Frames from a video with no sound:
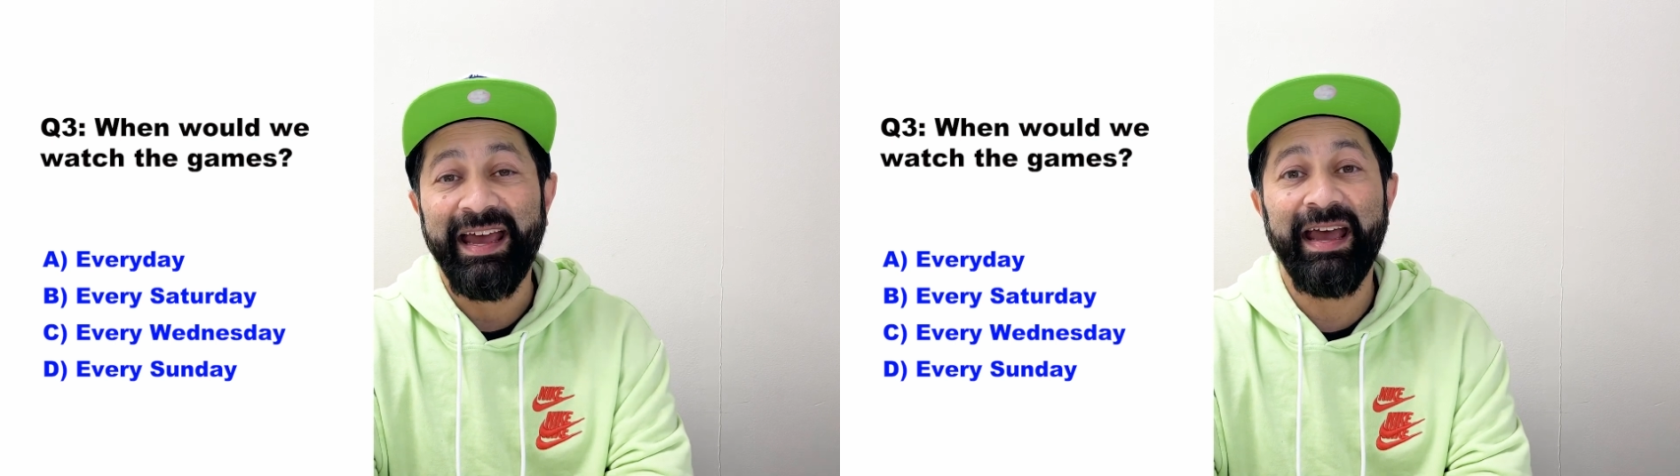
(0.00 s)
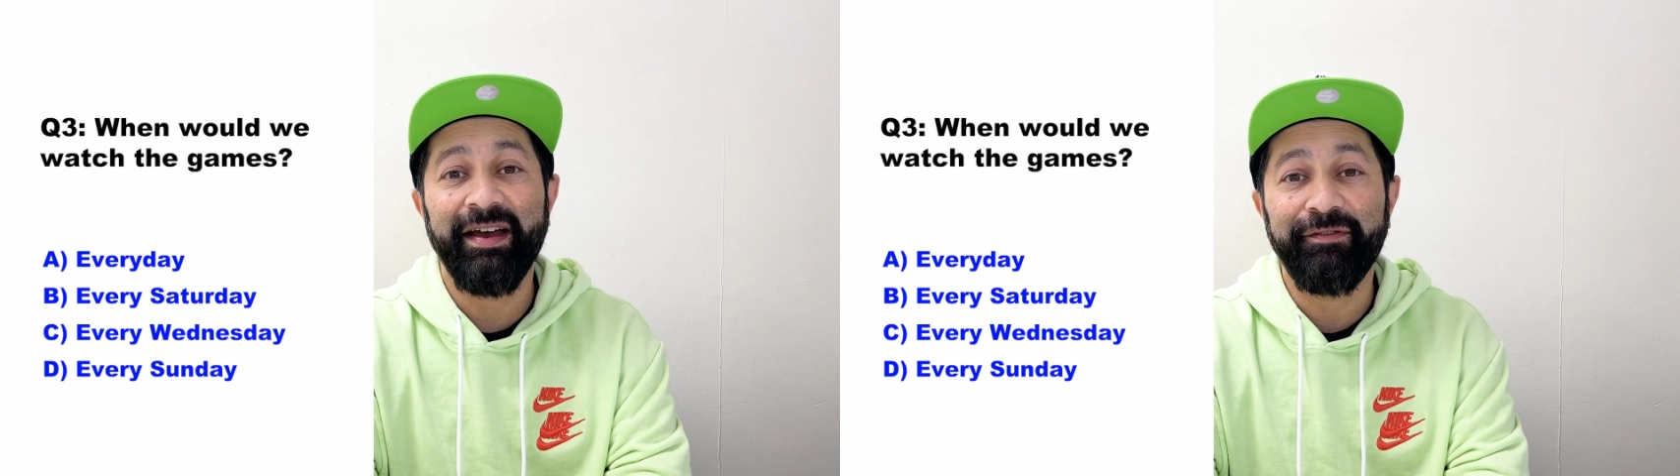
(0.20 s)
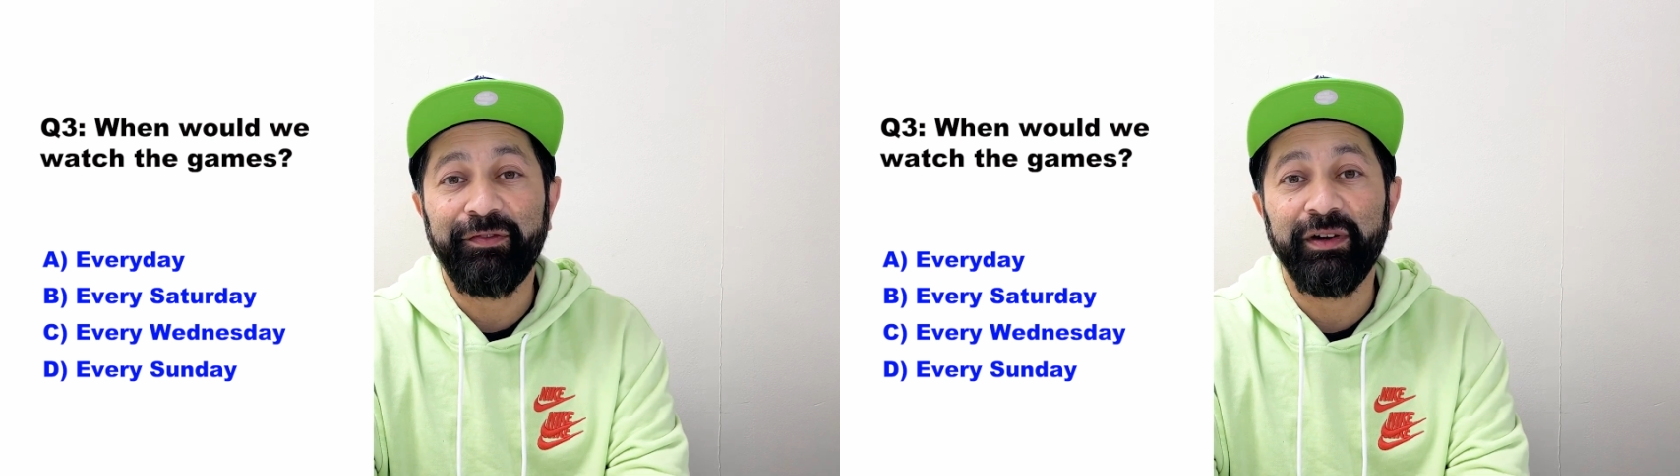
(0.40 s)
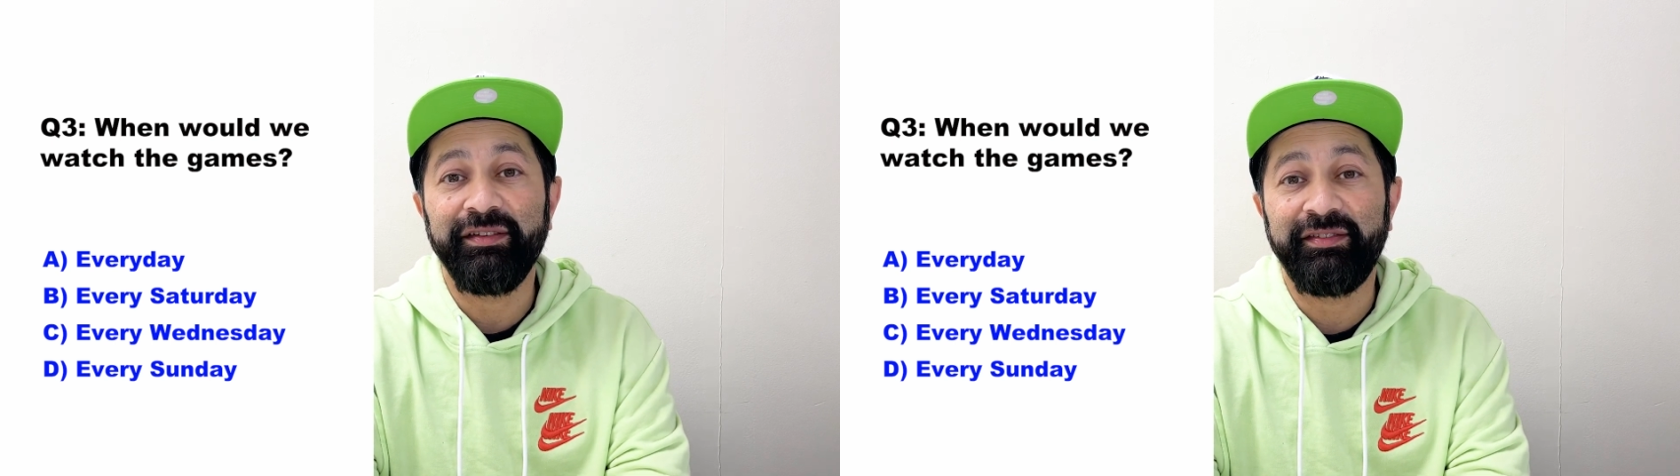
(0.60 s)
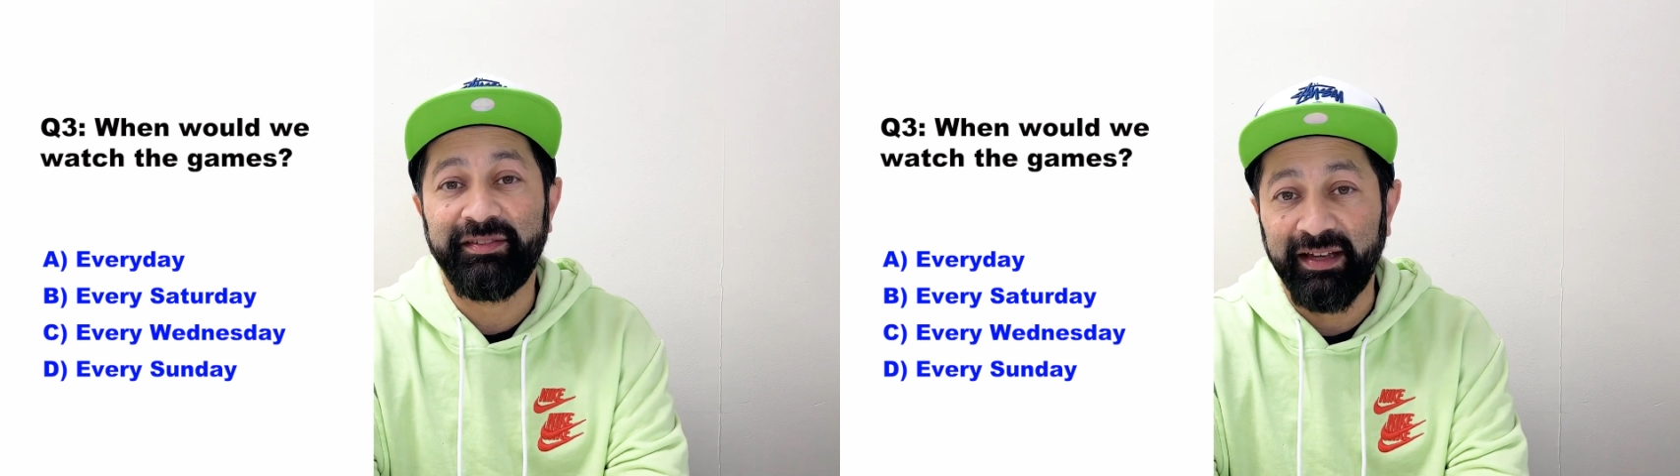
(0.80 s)
every
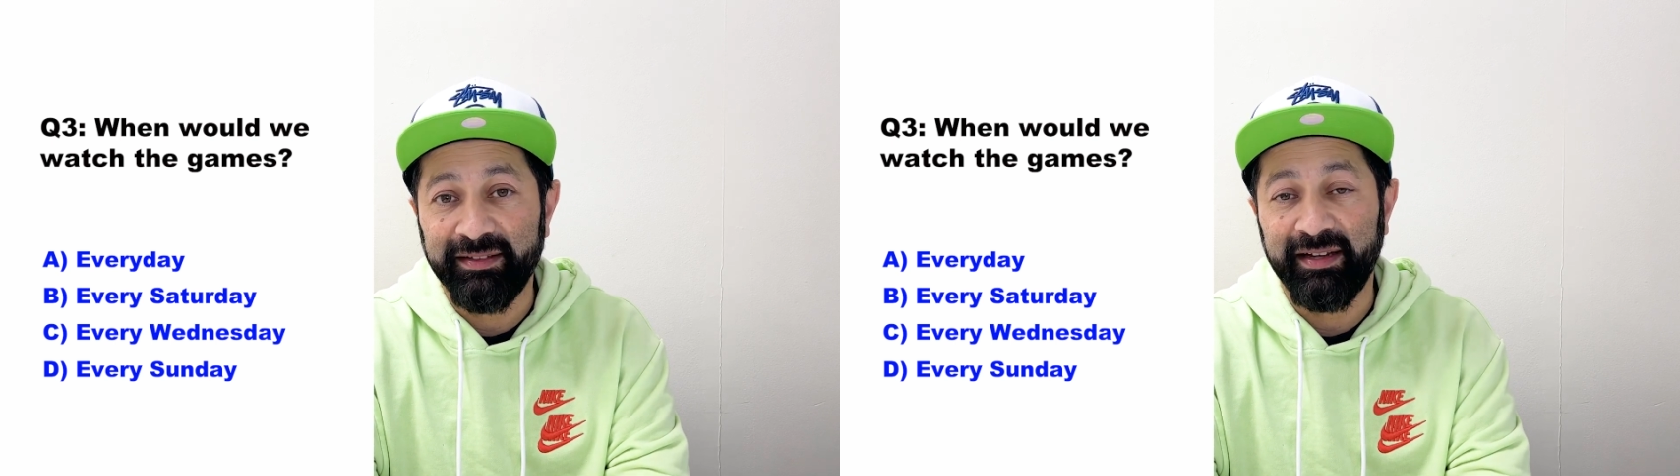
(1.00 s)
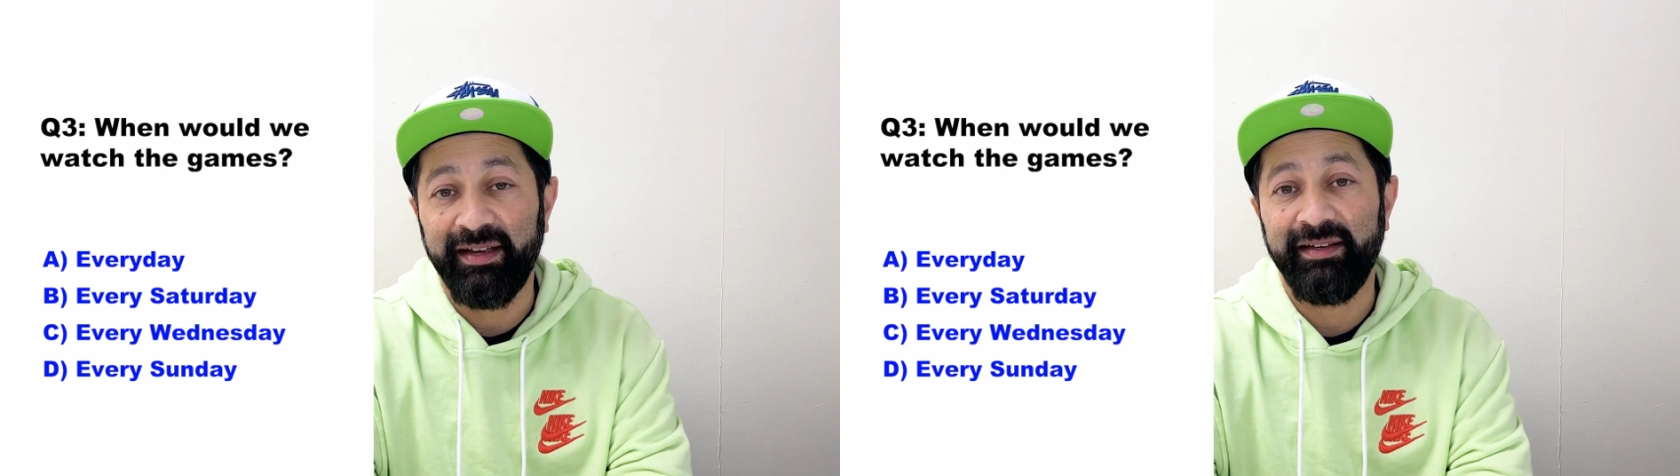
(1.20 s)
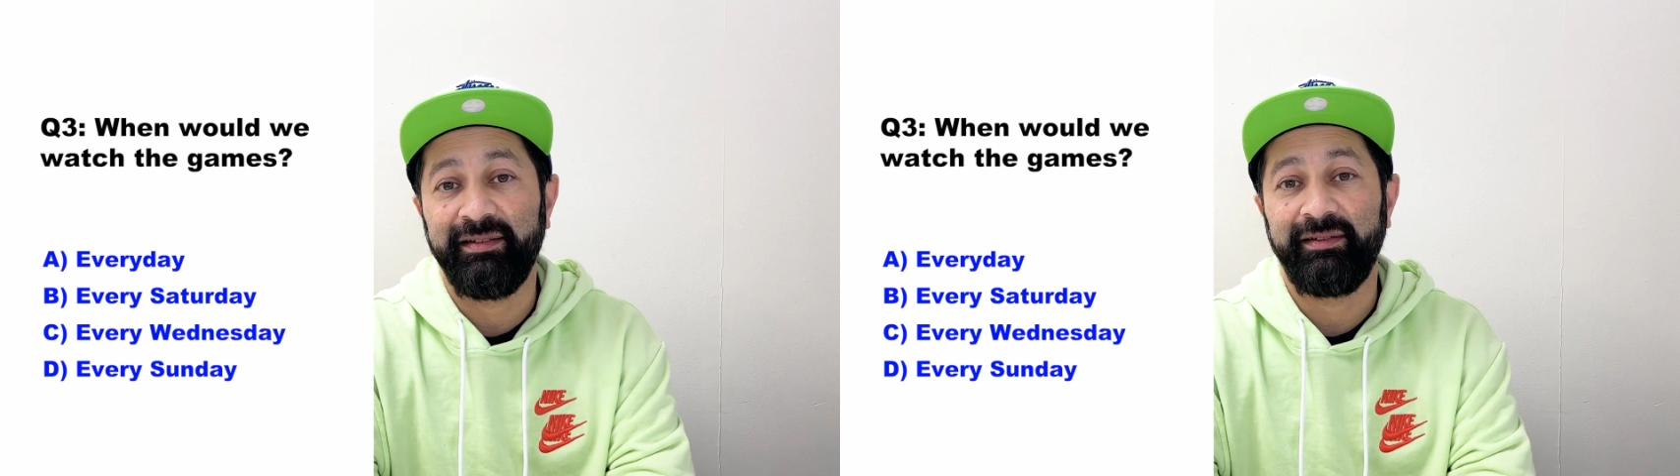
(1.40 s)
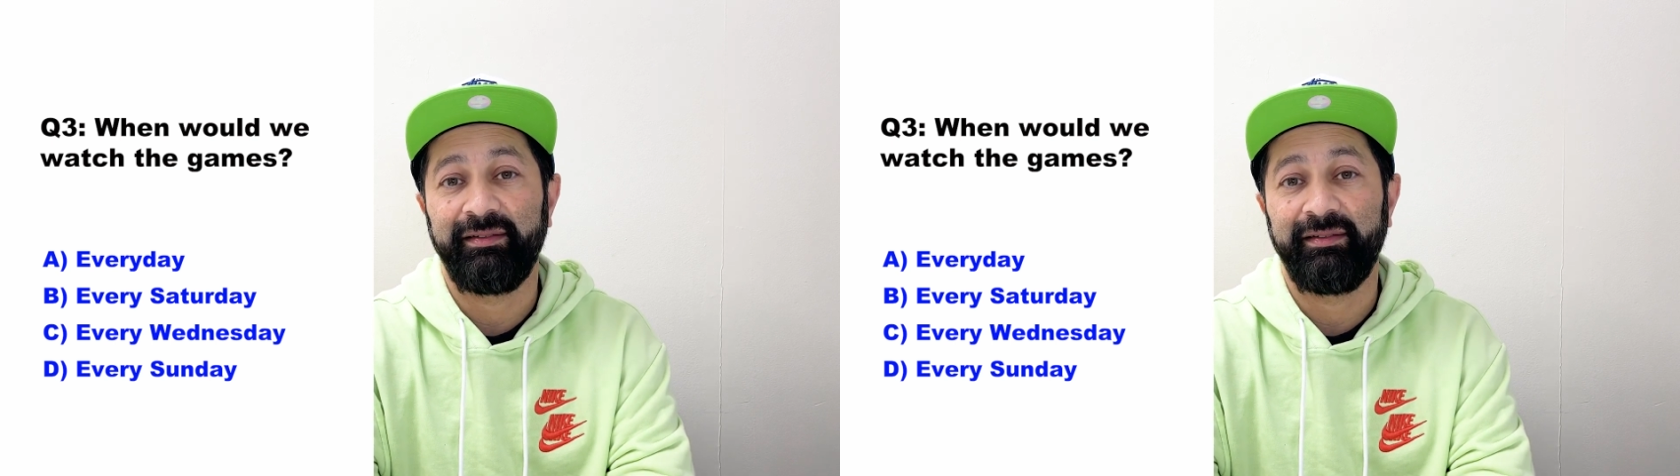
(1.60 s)
Sunday.